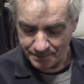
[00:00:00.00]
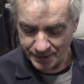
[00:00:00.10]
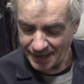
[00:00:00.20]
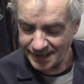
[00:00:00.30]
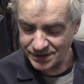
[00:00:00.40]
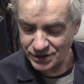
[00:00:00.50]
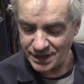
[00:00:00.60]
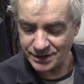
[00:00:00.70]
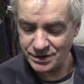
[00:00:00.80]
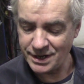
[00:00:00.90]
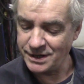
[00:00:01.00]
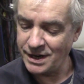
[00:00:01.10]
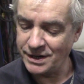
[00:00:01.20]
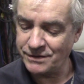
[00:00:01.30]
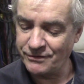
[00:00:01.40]
But like I said, it,
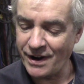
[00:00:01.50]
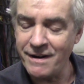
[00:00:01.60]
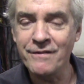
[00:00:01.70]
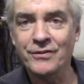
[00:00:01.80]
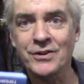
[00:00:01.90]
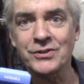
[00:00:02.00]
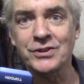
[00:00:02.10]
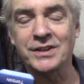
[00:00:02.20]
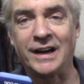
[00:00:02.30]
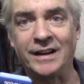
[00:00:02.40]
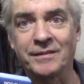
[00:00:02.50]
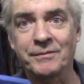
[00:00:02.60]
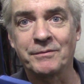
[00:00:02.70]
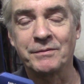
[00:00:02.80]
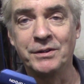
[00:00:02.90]
it's very versatile
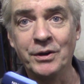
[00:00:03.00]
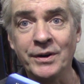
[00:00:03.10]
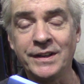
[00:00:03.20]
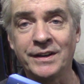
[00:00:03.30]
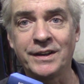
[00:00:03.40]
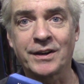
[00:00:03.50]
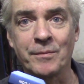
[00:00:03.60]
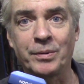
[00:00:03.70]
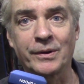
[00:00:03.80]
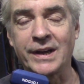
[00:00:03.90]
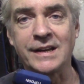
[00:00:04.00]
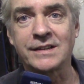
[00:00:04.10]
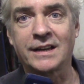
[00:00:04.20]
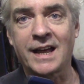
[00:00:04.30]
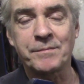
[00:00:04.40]
knowing that you can plug it
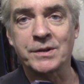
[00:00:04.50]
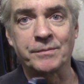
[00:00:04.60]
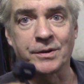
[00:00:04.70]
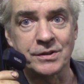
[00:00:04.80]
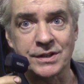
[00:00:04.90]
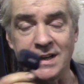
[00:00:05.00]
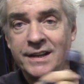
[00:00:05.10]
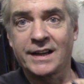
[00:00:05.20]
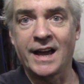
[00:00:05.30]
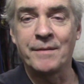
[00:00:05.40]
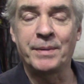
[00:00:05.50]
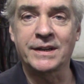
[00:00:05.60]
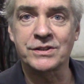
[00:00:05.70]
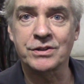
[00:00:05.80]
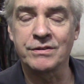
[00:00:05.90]
into your laptop because then you get a
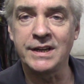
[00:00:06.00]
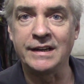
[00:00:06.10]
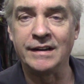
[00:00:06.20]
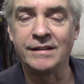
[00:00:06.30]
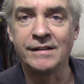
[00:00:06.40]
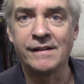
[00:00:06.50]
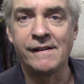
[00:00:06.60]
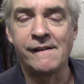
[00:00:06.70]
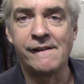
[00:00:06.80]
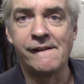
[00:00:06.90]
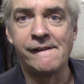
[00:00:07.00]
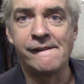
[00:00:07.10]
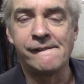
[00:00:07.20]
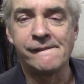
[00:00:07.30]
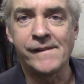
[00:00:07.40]
bigger screen.
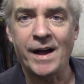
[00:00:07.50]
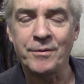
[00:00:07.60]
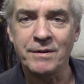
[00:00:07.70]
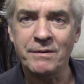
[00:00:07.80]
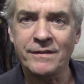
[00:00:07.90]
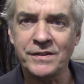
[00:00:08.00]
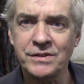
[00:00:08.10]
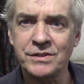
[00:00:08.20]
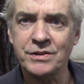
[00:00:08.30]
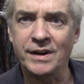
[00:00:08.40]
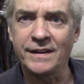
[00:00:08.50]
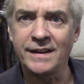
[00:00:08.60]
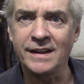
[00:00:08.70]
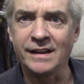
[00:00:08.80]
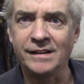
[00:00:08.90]
Well, I wonder if I should try
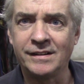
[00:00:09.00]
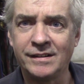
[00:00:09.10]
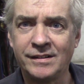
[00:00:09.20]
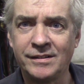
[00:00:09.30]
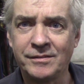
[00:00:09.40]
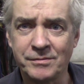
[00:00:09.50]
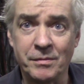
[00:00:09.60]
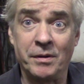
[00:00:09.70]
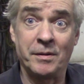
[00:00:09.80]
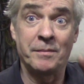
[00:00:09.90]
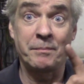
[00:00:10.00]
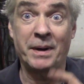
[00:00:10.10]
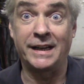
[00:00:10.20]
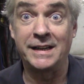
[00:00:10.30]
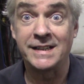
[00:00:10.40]
that.
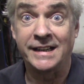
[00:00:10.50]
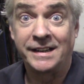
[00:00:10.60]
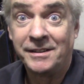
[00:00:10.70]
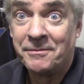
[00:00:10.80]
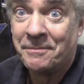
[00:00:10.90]
Back in a tick.